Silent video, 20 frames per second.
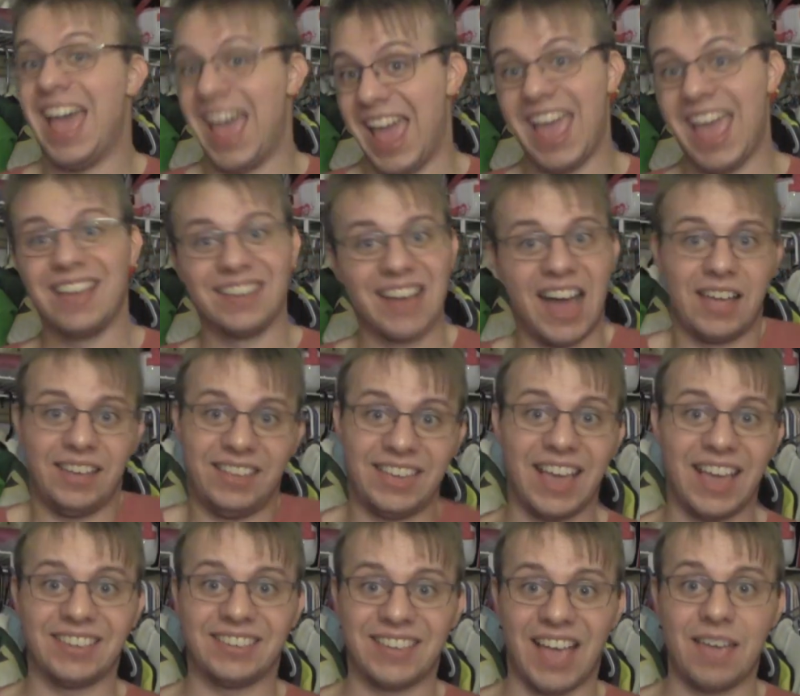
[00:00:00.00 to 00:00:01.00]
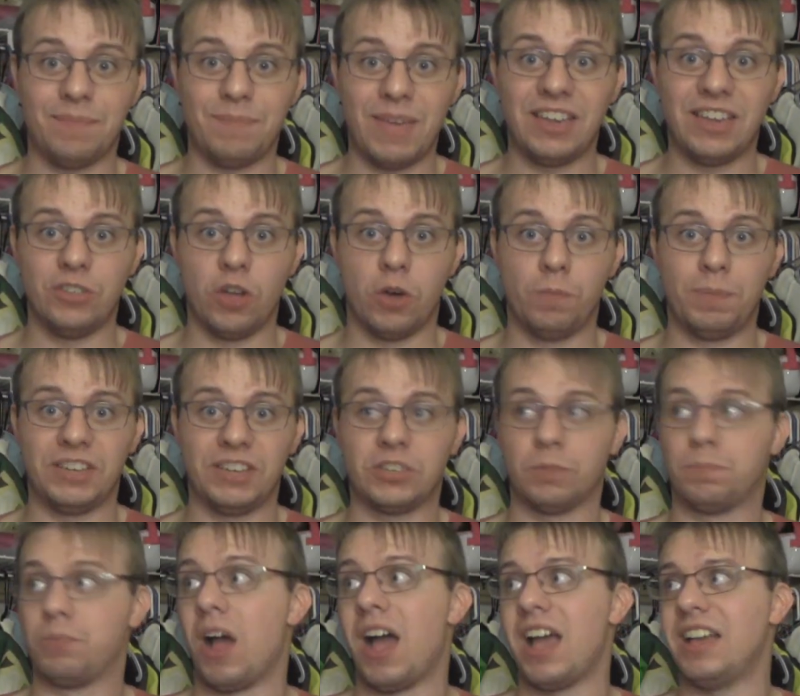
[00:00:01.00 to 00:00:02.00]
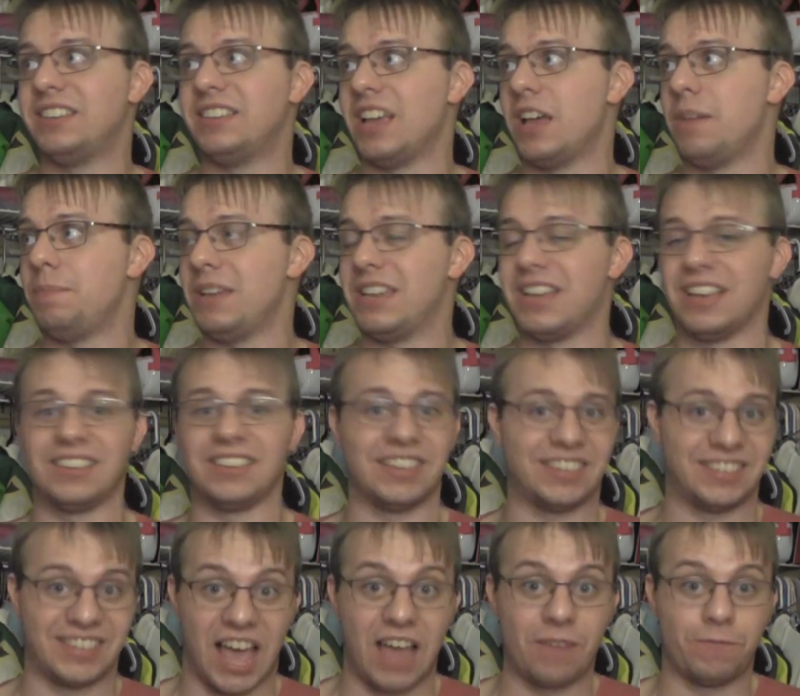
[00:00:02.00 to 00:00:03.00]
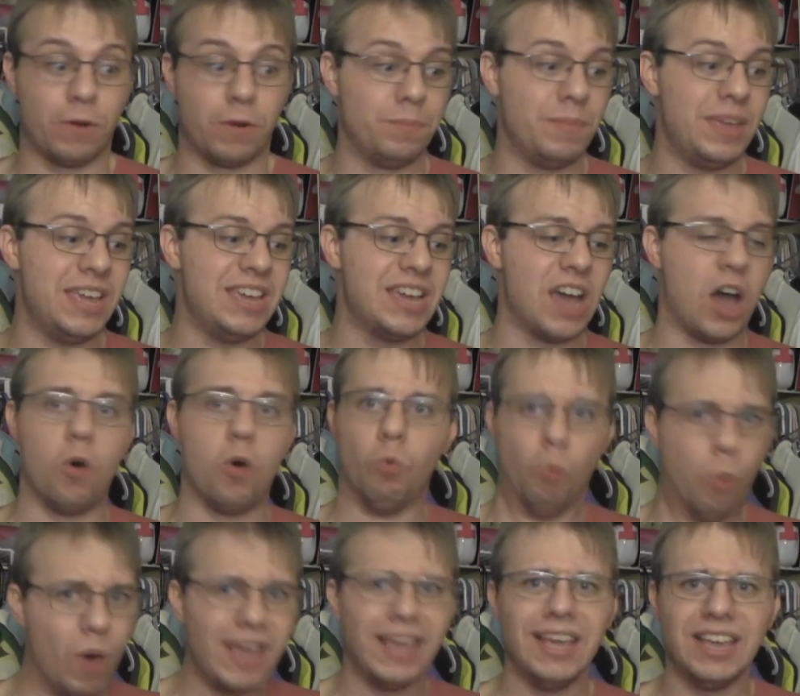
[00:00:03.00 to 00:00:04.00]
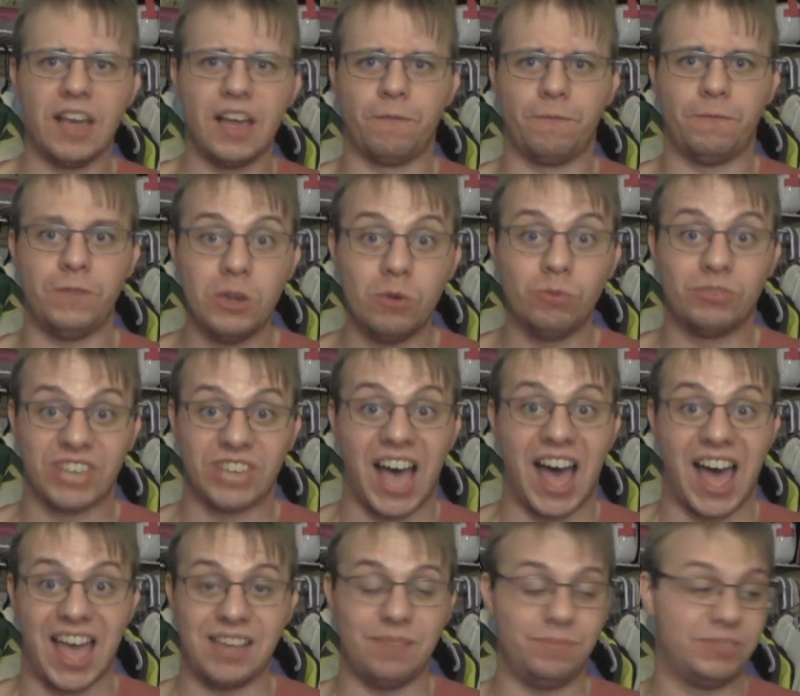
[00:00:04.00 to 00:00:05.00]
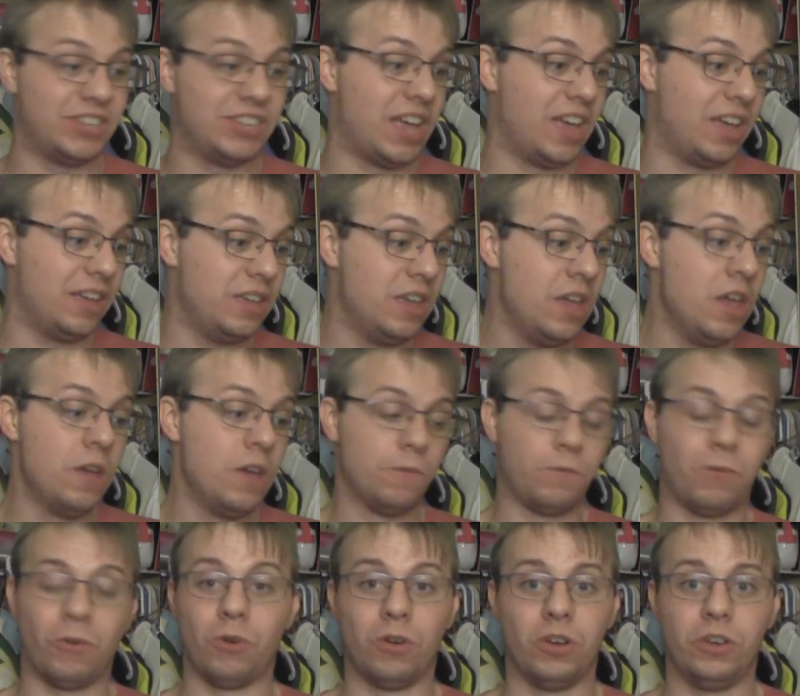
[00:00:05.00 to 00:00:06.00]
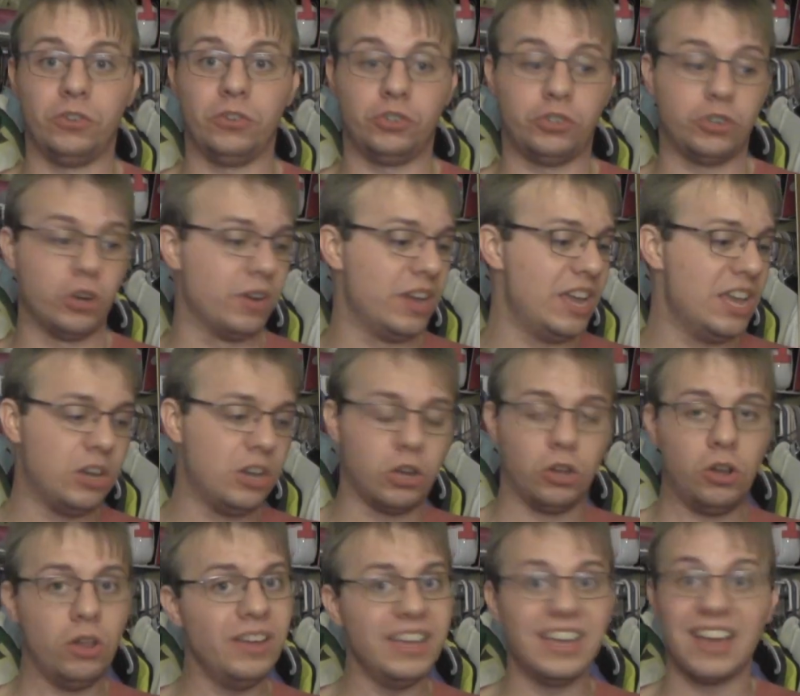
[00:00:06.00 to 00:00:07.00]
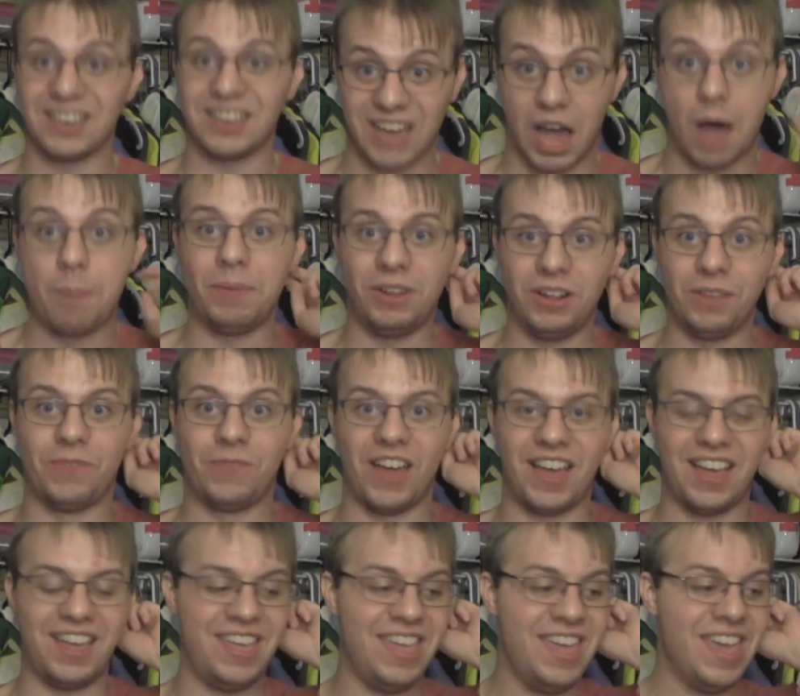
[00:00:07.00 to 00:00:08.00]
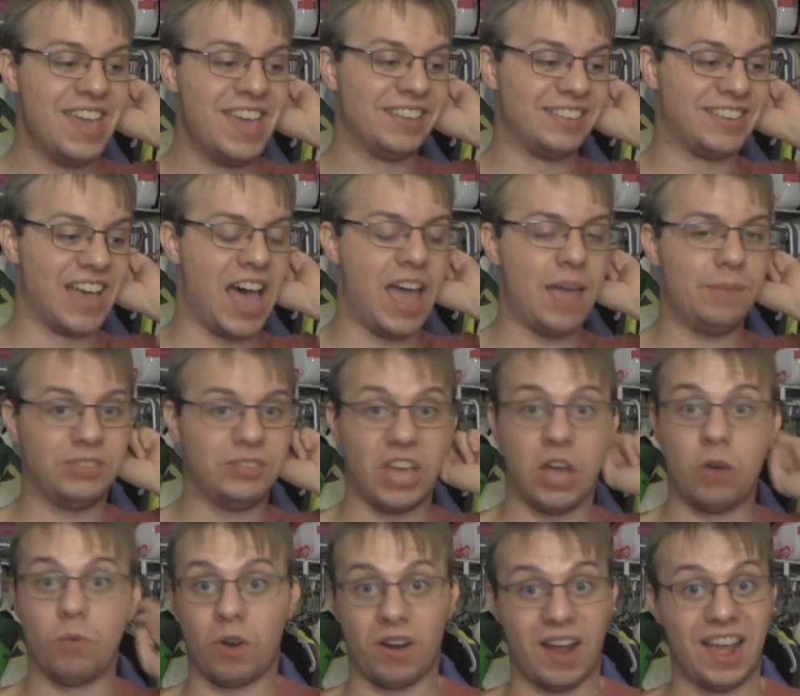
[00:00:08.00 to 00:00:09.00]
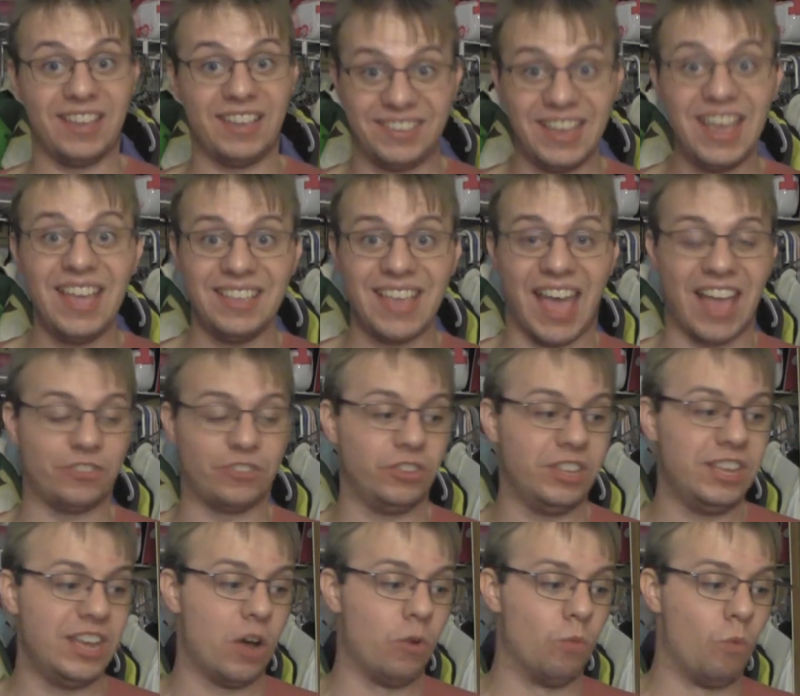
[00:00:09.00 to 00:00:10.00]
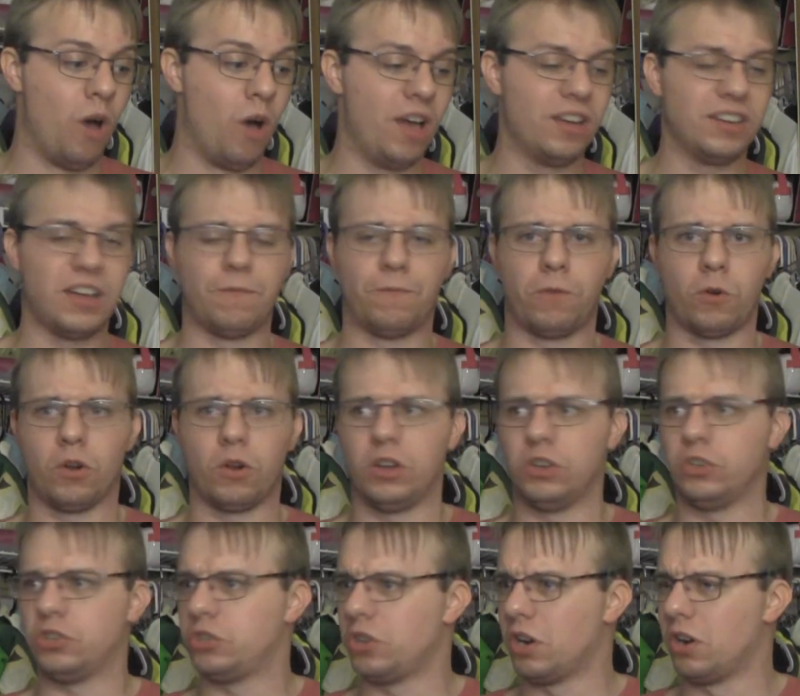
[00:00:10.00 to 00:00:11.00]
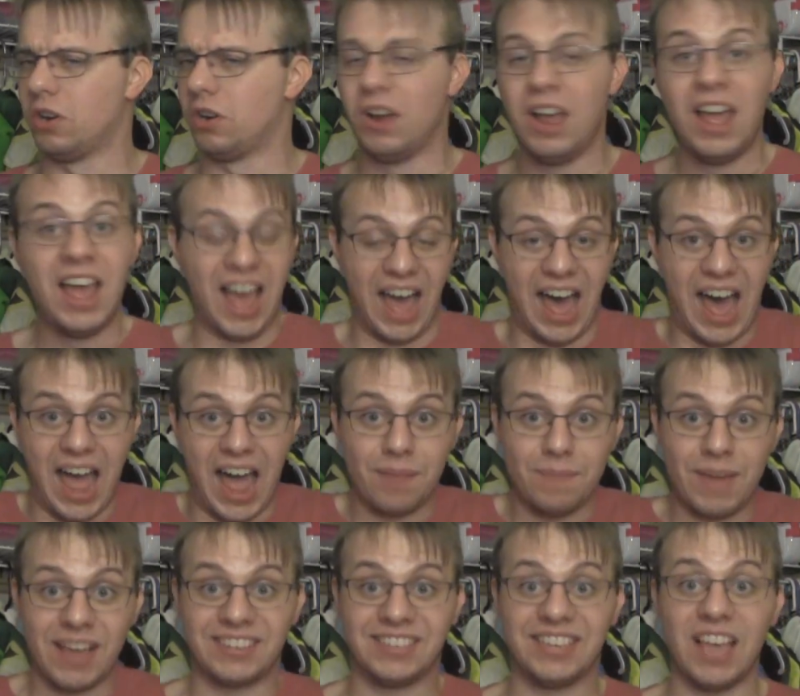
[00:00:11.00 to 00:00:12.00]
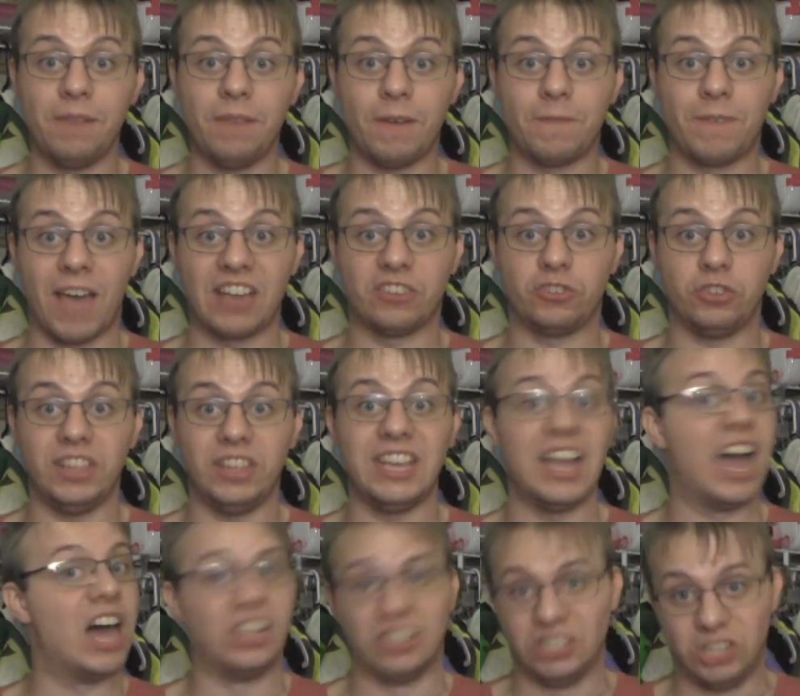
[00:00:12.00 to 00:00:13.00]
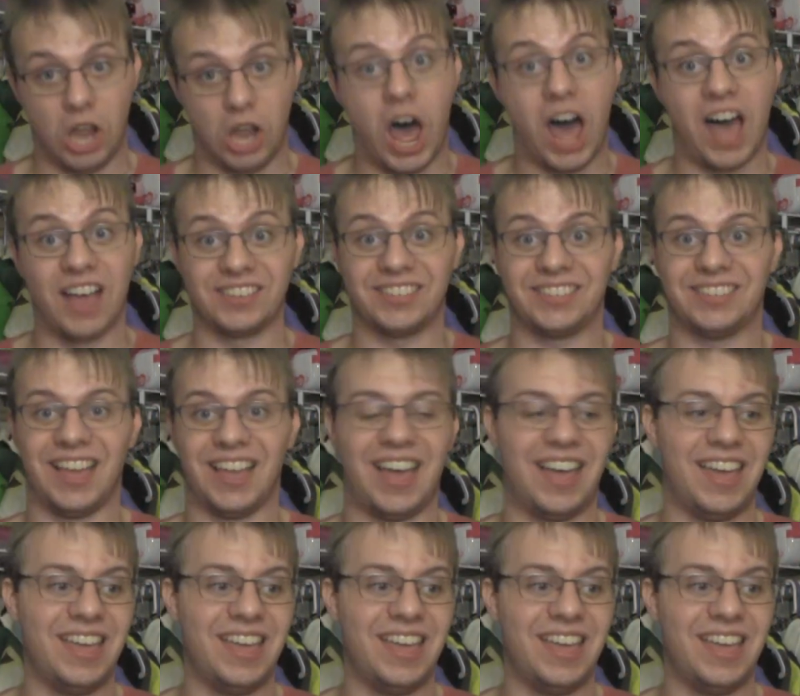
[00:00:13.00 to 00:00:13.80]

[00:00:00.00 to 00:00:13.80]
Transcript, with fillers: and I guess I mean no big surprise uh, because aside from me uh, winning a few times uh, for sure, including a couple of uh, times uh, where I did actually uh, won for sure, I myself have actually lost